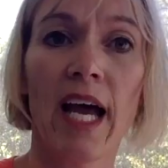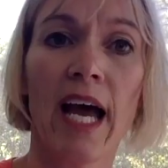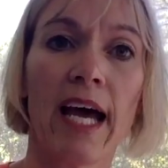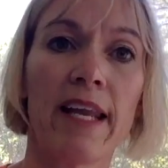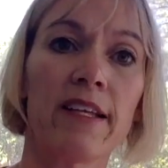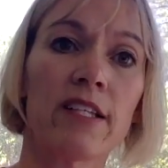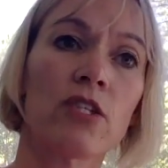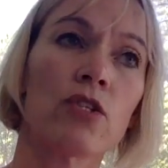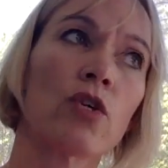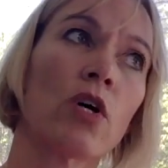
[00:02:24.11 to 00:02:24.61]

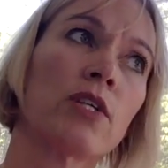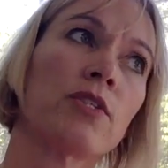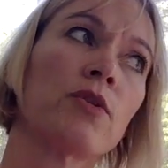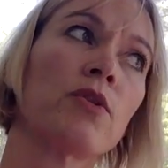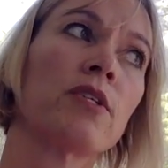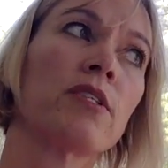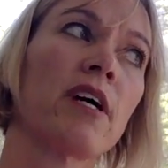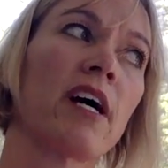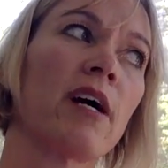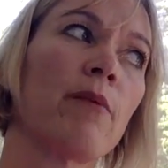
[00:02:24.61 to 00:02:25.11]
And this is also
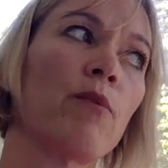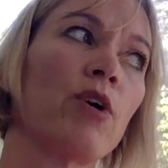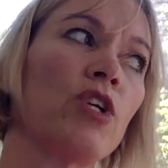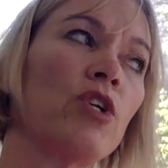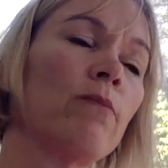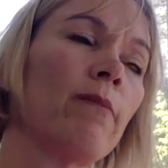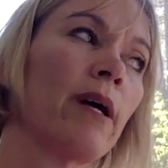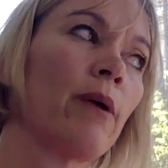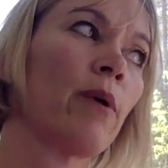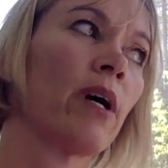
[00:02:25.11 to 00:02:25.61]
the time when
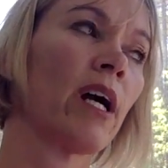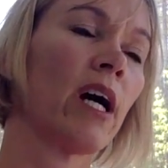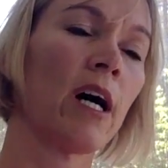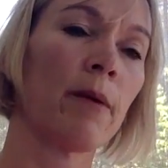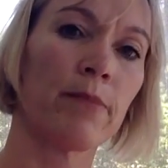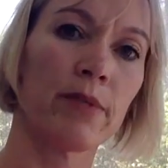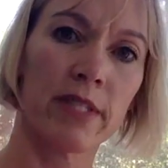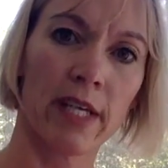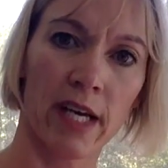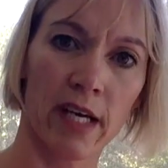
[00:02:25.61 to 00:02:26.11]
you might want to
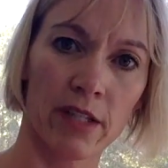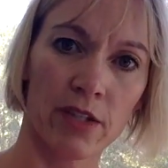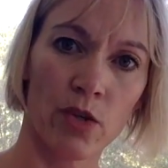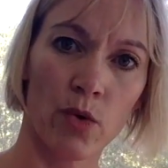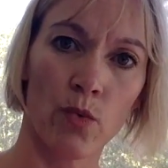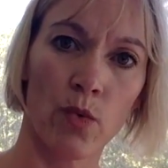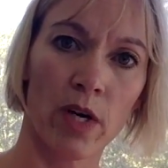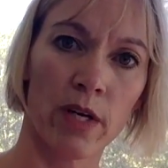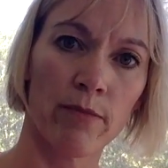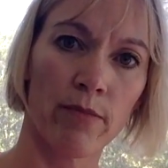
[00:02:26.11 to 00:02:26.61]
upsell to
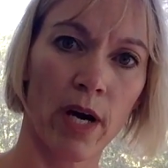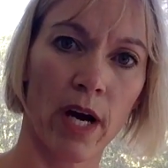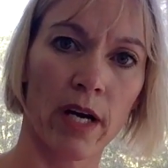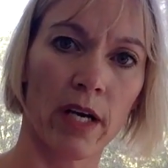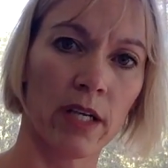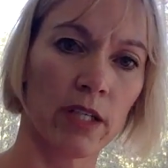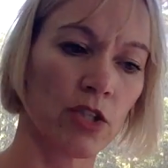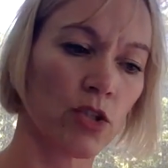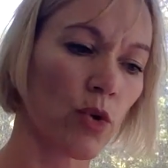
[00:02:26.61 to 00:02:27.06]
one product.